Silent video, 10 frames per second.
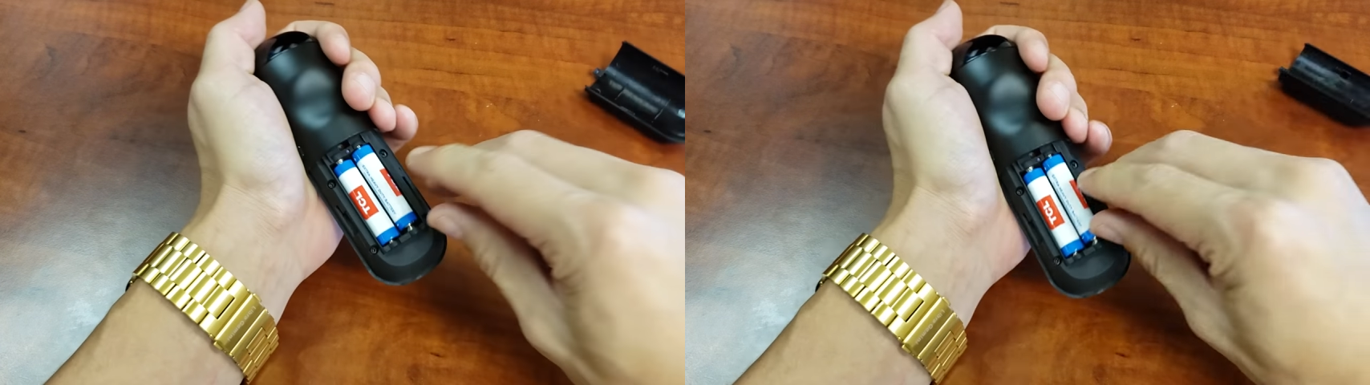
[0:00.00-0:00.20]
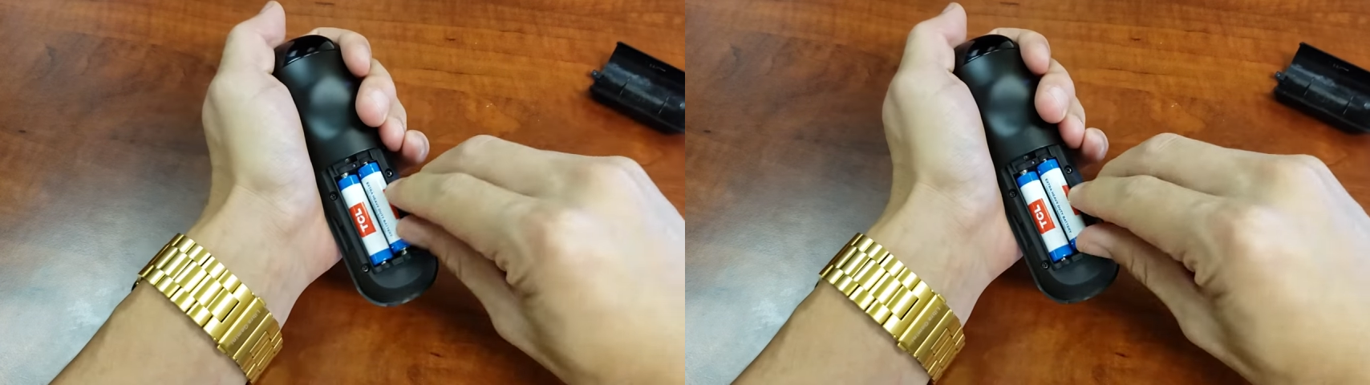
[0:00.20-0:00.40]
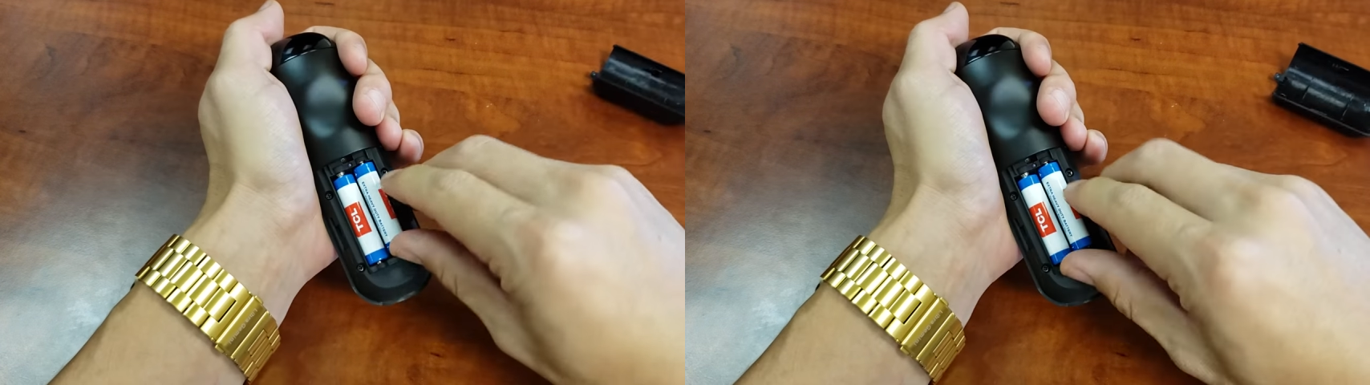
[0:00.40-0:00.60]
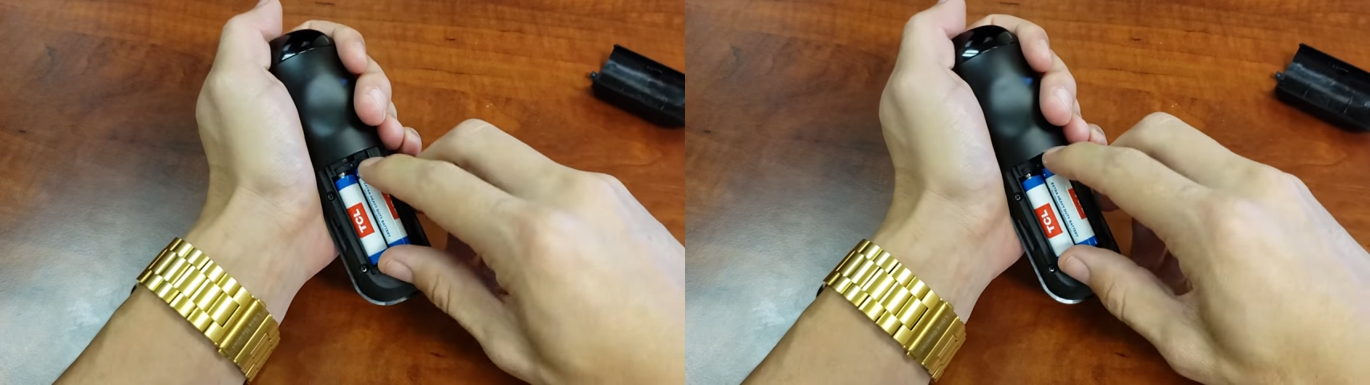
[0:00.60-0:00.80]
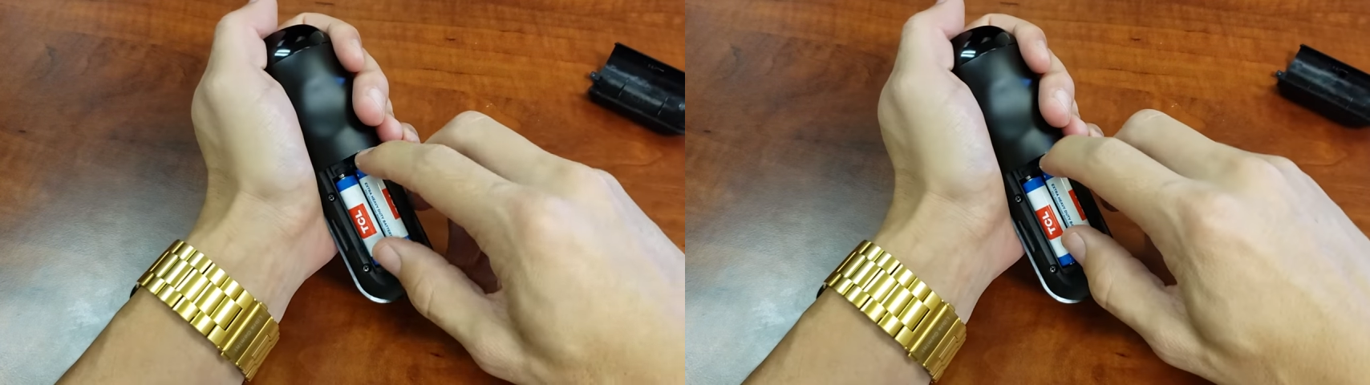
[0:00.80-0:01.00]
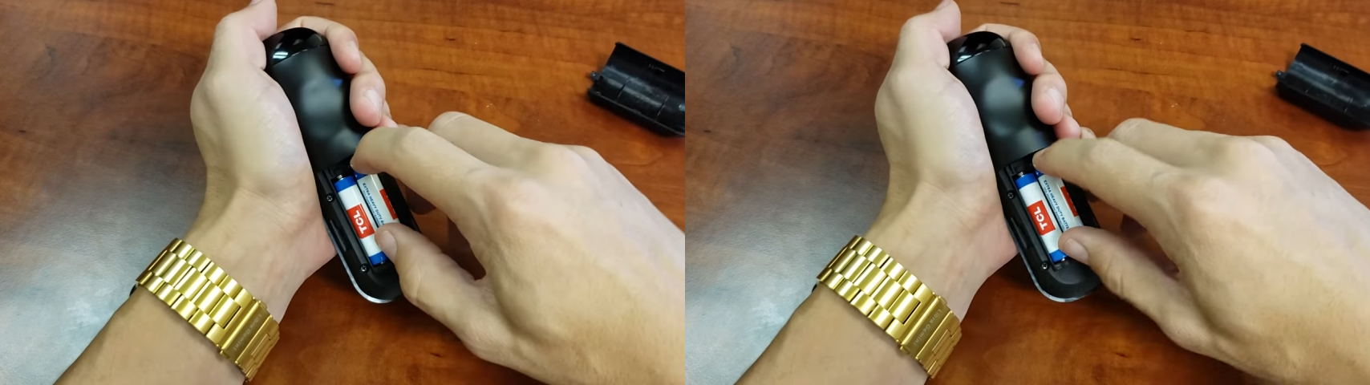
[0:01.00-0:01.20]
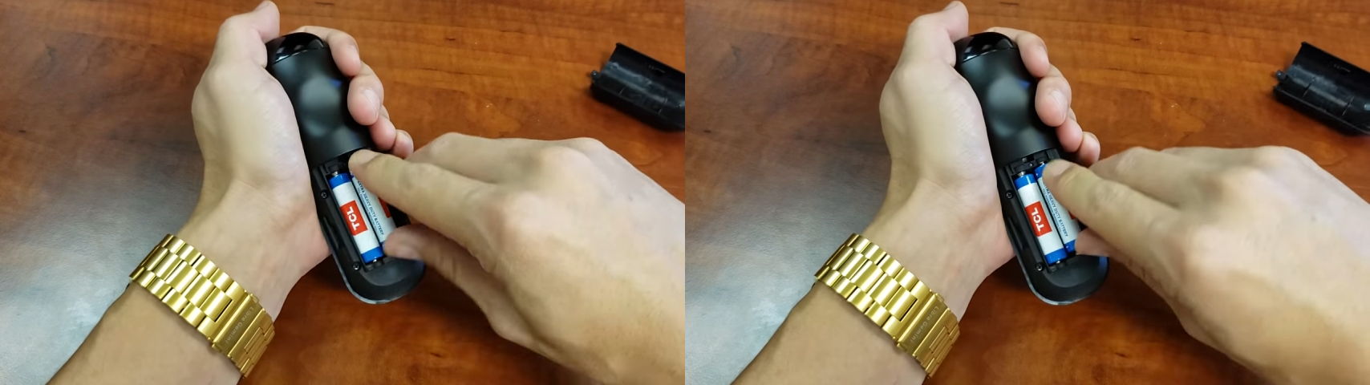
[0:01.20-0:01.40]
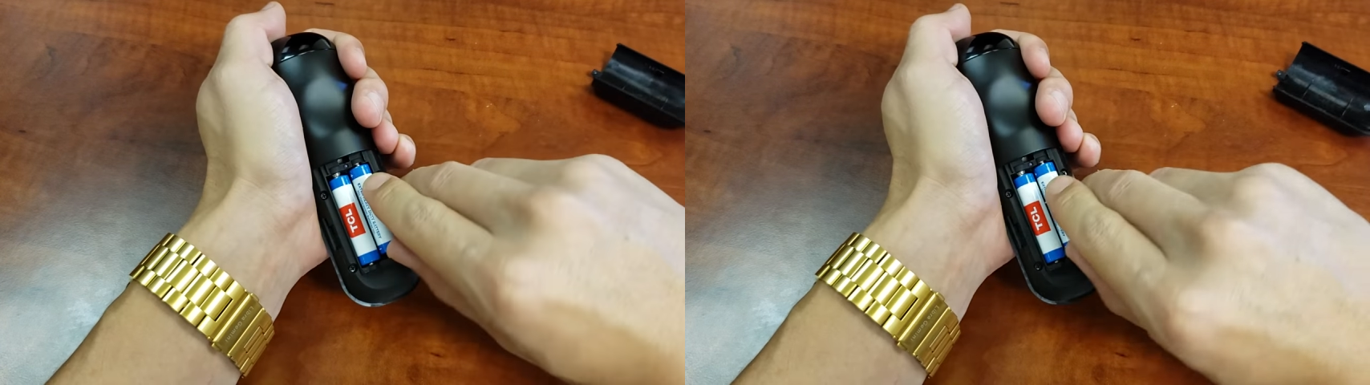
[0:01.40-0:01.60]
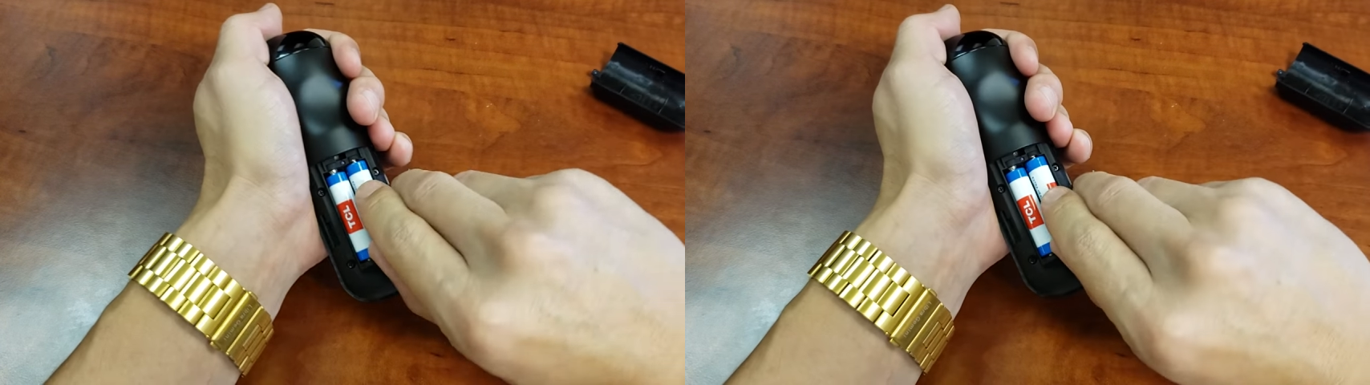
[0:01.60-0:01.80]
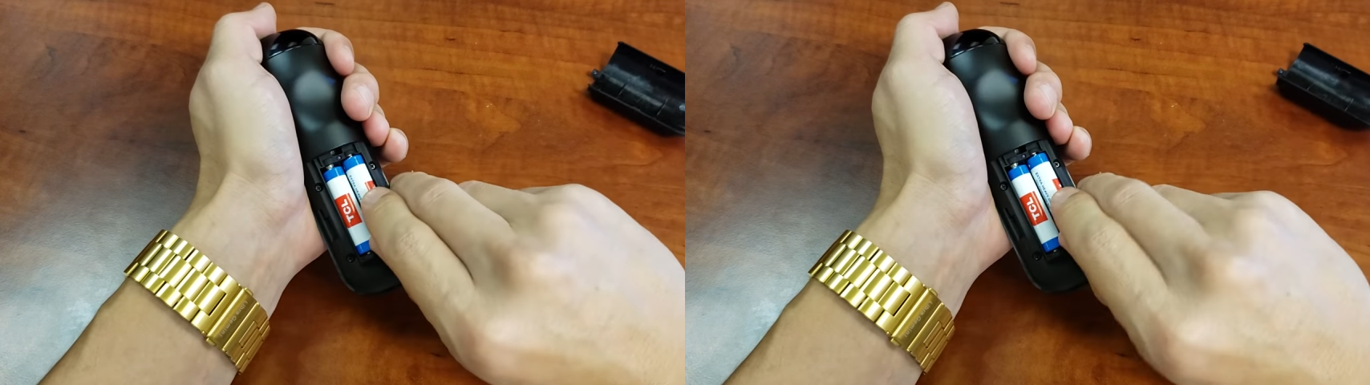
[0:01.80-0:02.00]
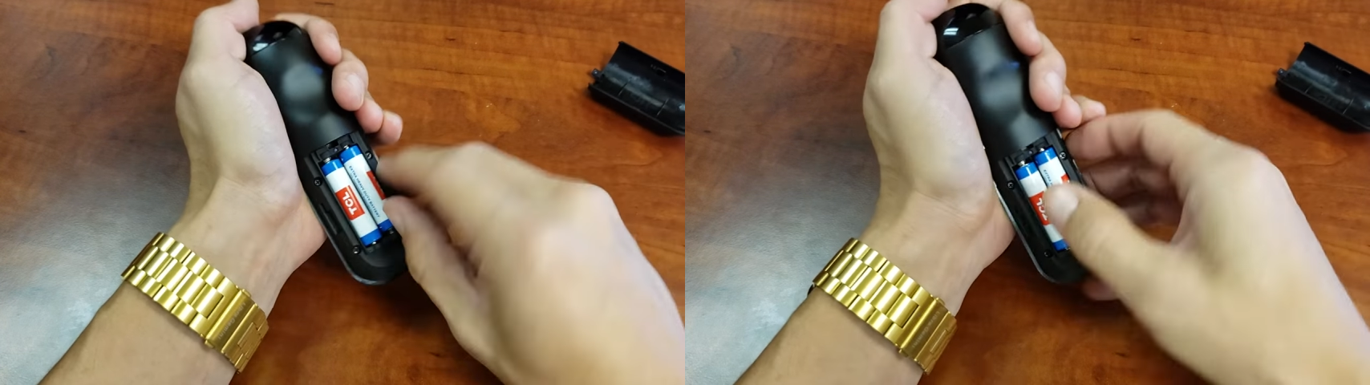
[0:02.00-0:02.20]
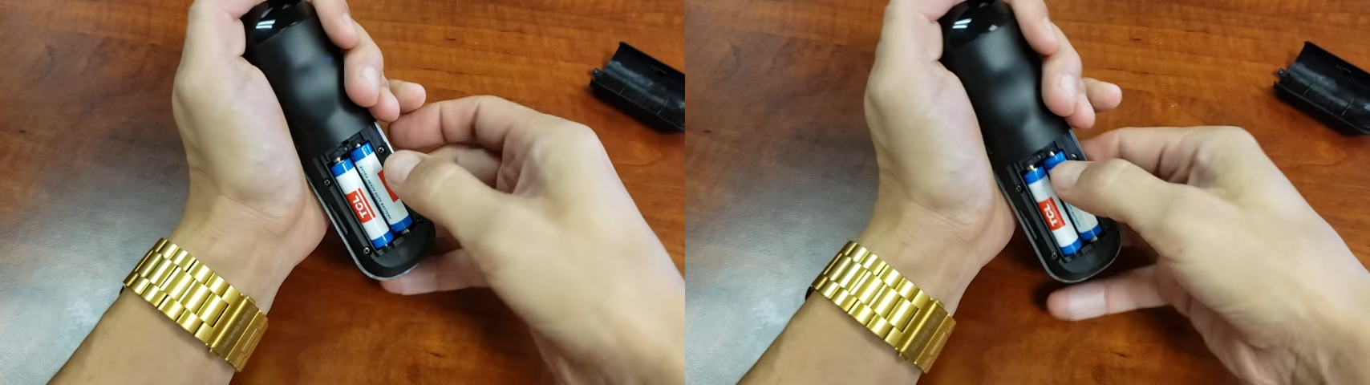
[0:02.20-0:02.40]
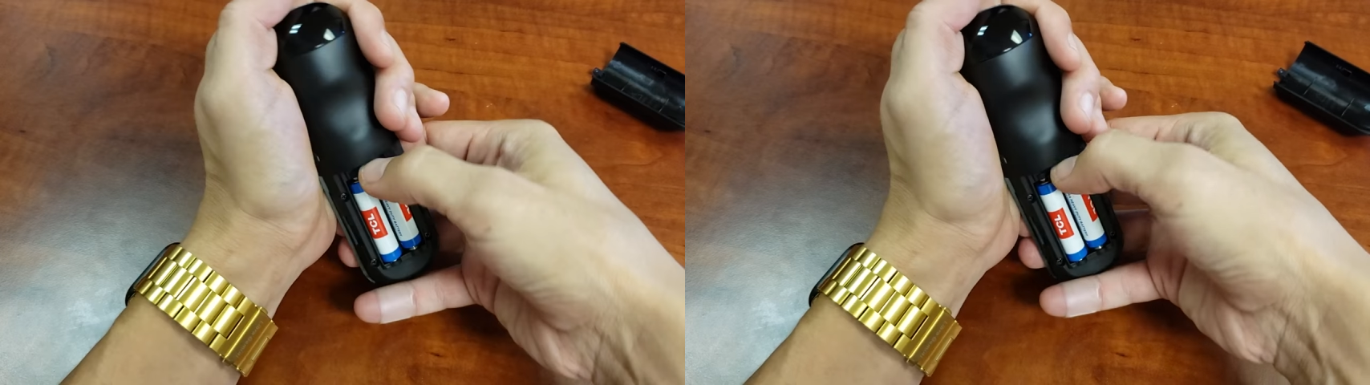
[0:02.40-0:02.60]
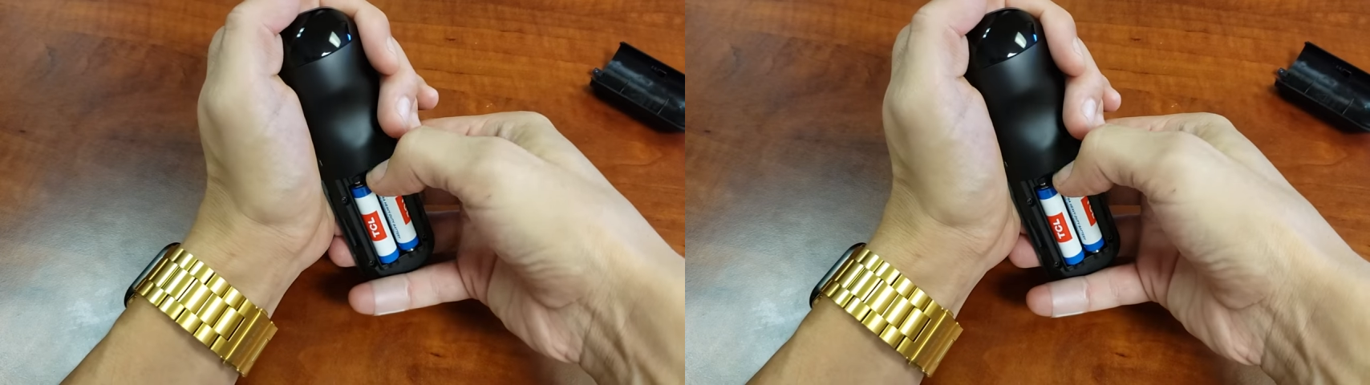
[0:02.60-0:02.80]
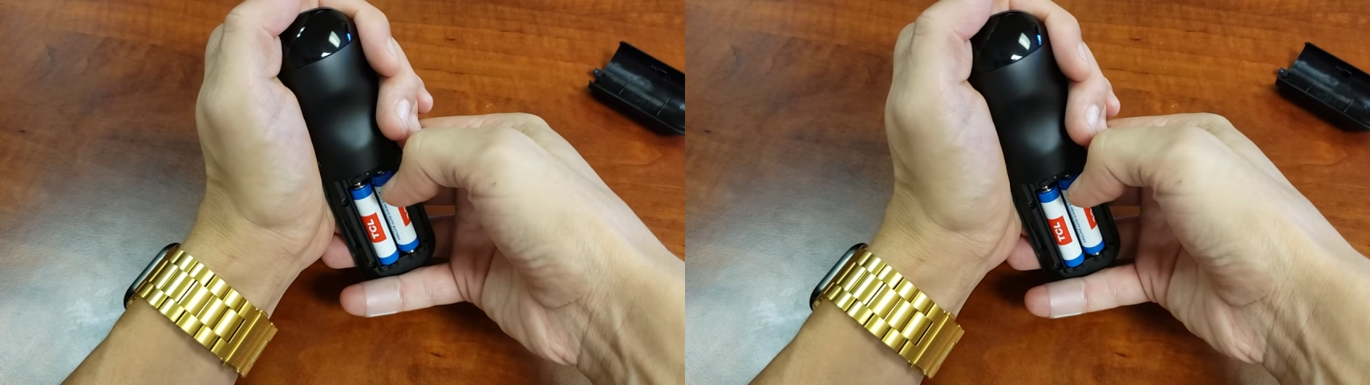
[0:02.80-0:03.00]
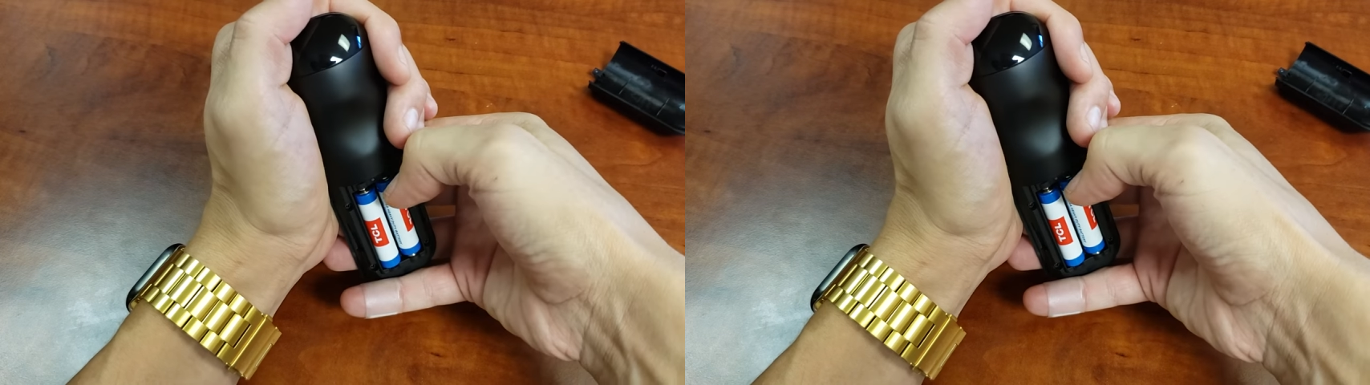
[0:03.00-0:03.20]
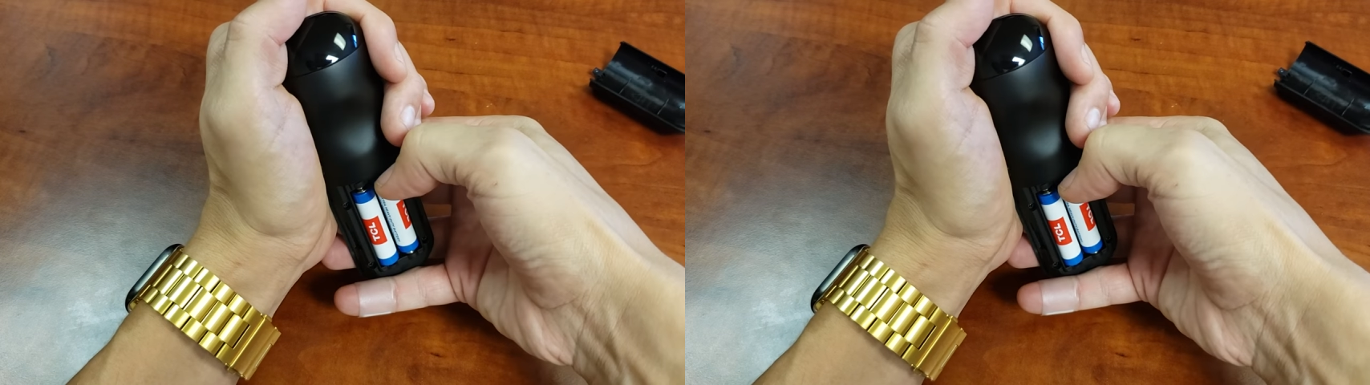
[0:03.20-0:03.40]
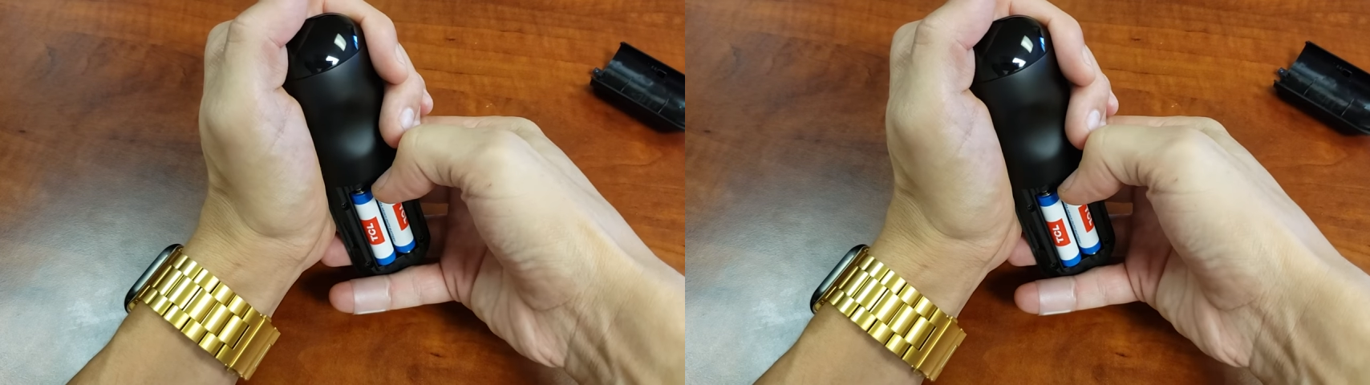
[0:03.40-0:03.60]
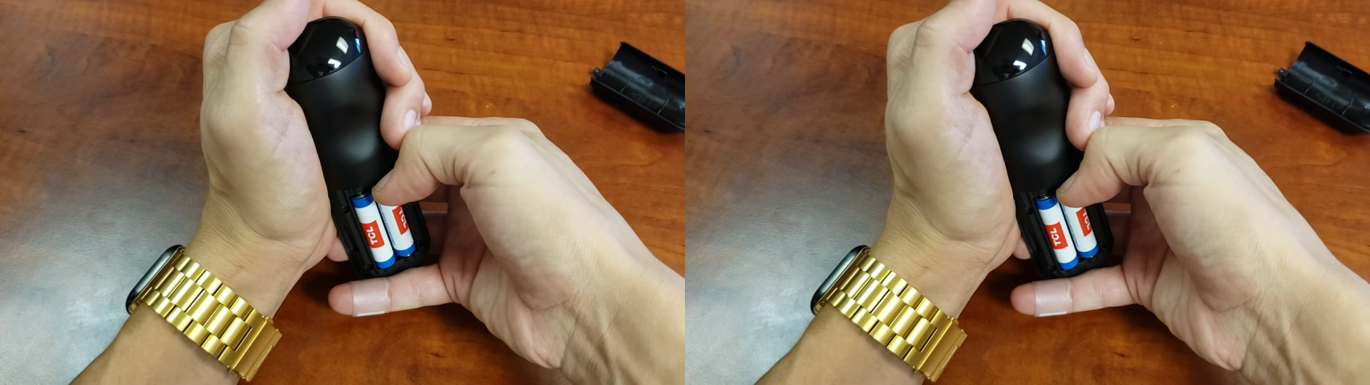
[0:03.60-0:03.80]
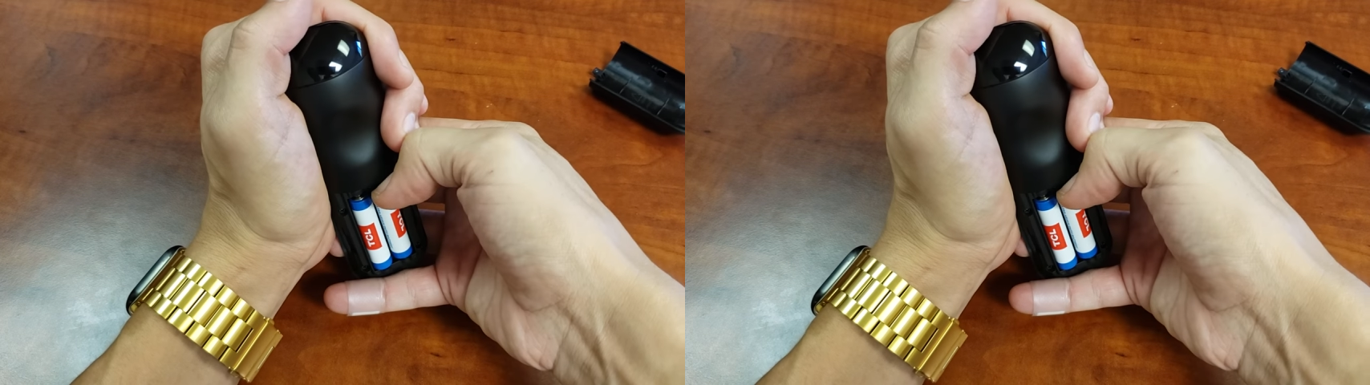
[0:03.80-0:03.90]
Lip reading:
No face is visible, so there are no lips to read.